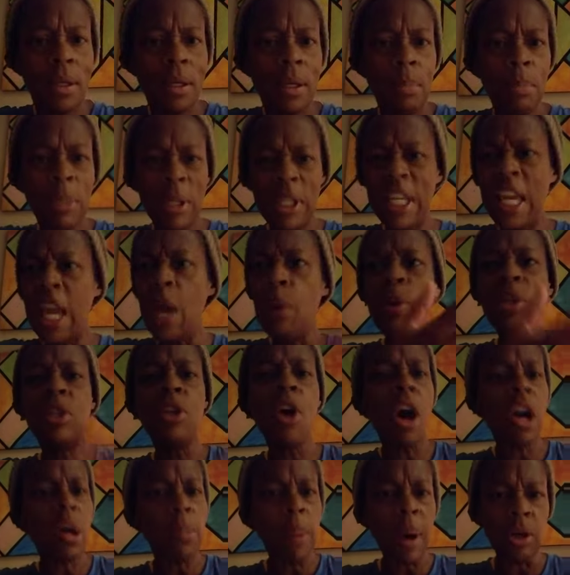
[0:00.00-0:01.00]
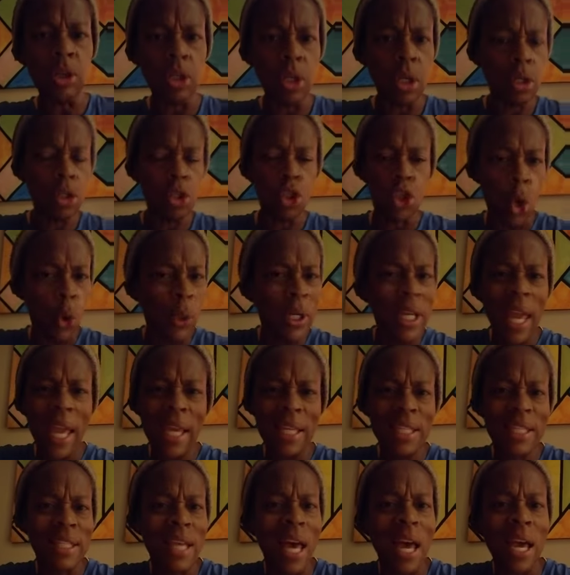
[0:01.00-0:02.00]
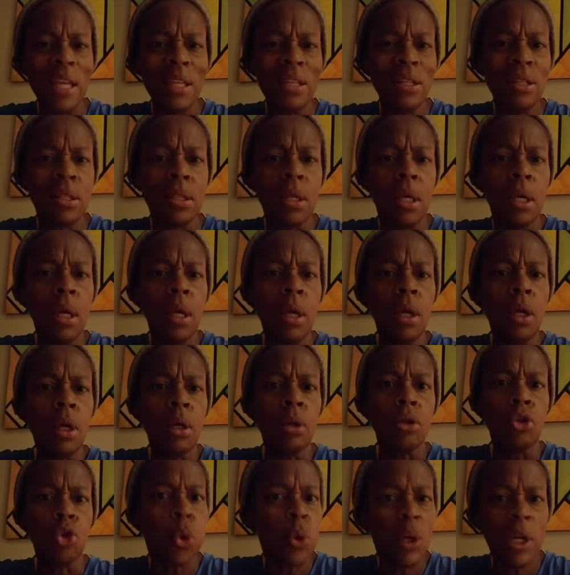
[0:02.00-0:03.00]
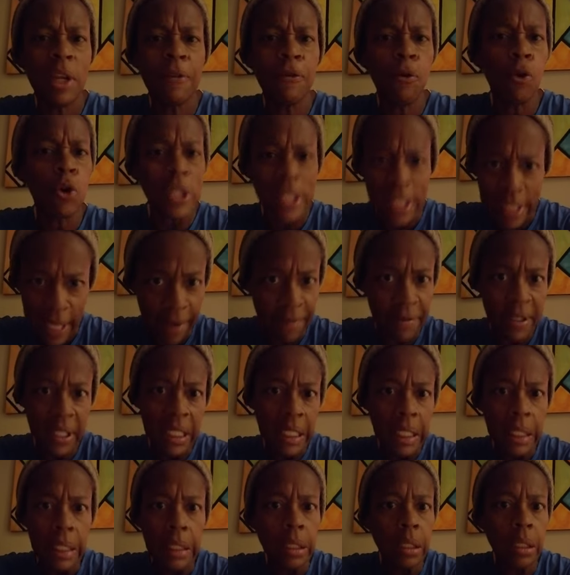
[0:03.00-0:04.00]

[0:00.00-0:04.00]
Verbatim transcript: But yet we talk about zodiac signs 24 7,